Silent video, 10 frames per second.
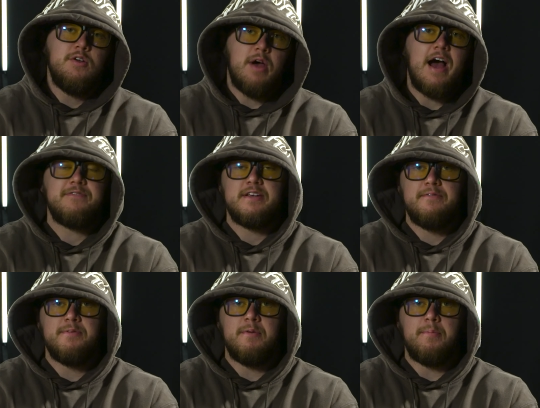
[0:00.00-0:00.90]
You have to give
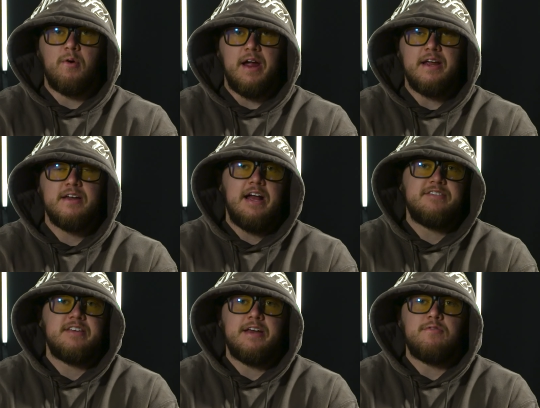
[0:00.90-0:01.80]
them a break.
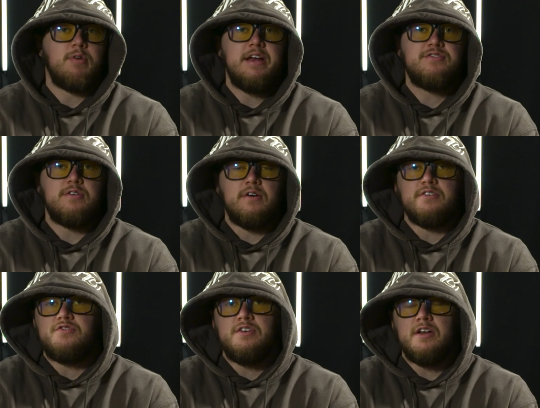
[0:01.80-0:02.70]
It's like race
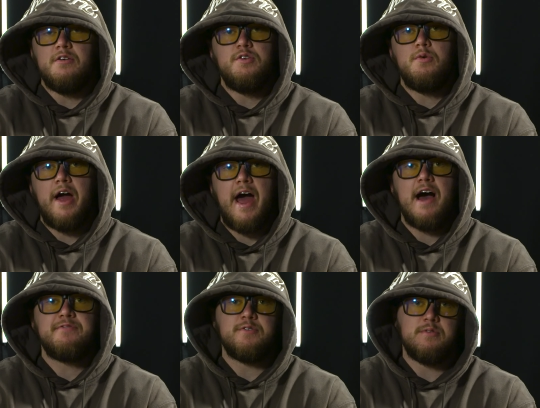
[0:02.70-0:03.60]
cars, you know, you
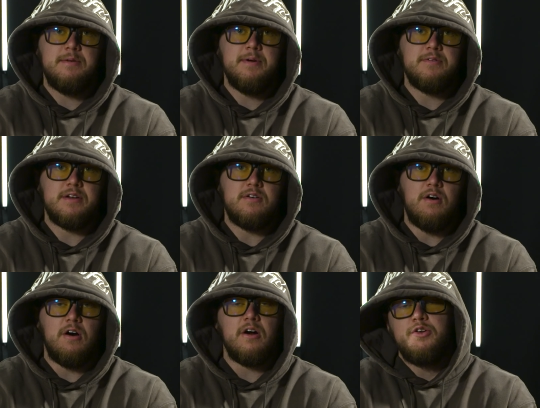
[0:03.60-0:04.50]
have to rebuild the
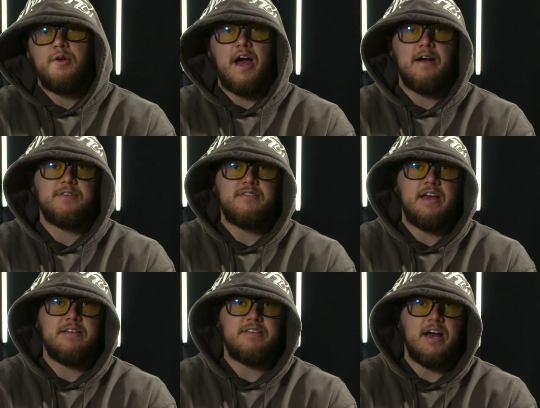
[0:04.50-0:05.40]
car, you have to
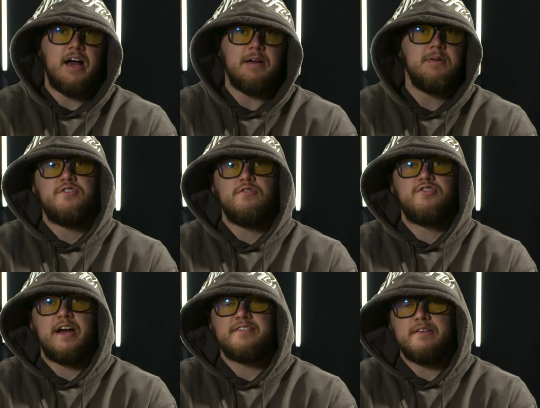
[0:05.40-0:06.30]
take time, do
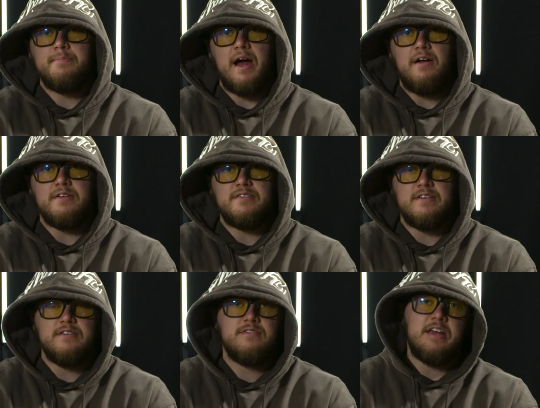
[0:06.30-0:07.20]
checks and
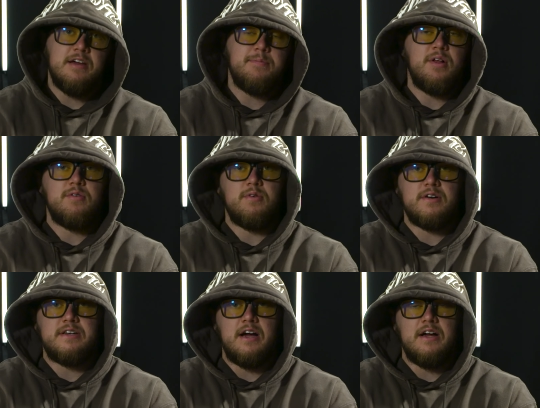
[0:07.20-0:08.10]
balances, get blood
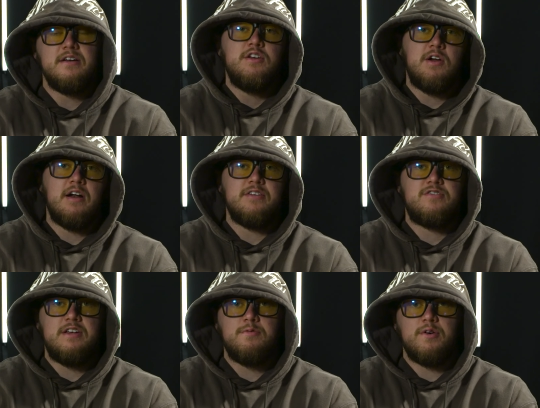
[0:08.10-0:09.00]
work done. You got to
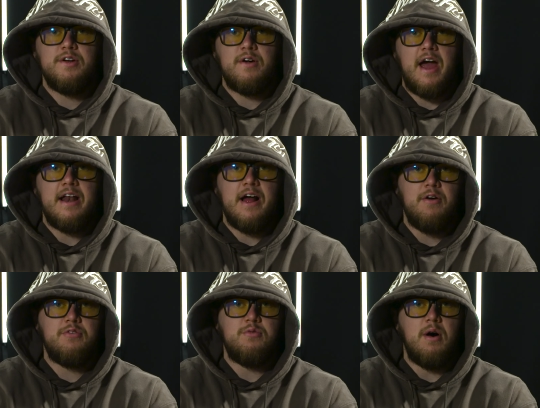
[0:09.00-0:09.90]
see where you're at
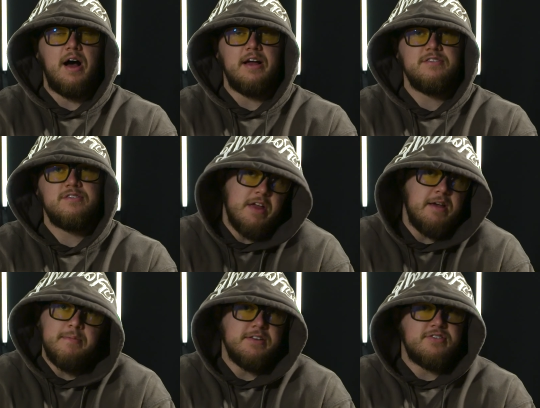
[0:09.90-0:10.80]
health wise,
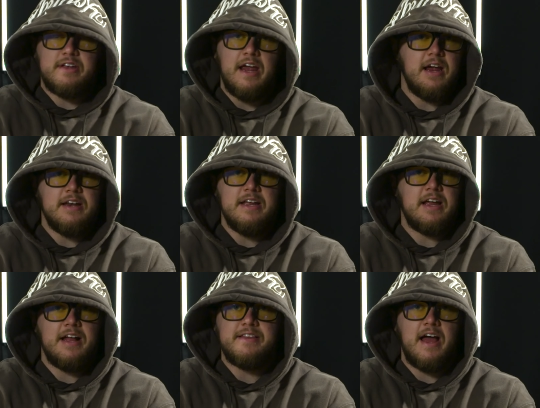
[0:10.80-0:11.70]
image scanning
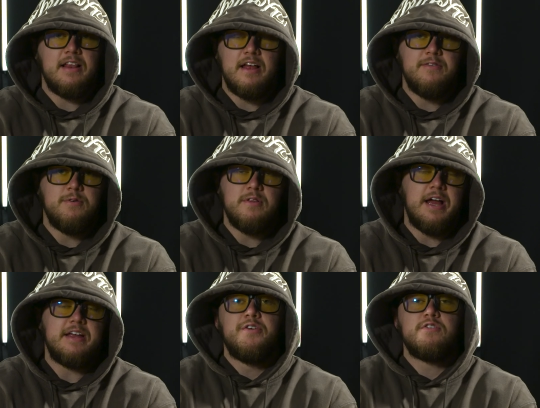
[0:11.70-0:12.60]
at that level.
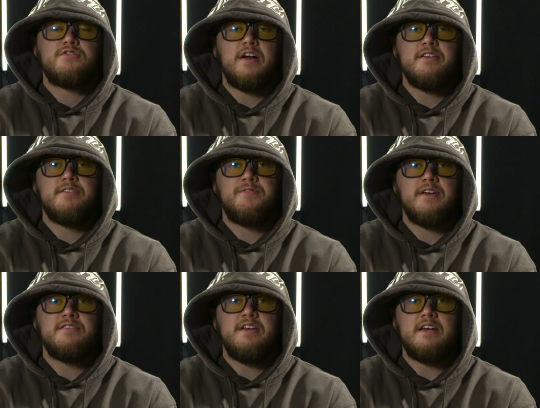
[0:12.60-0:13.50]
Like there's tons of
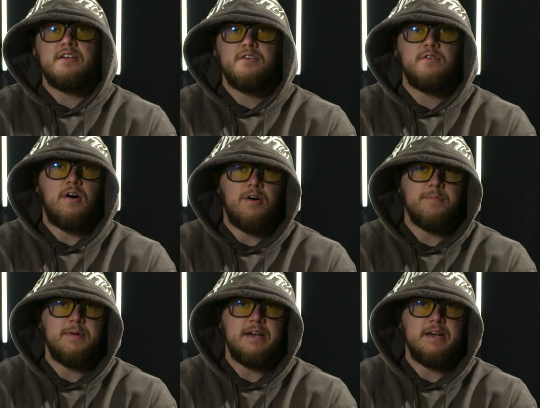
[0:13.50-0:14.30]
things he can do to harm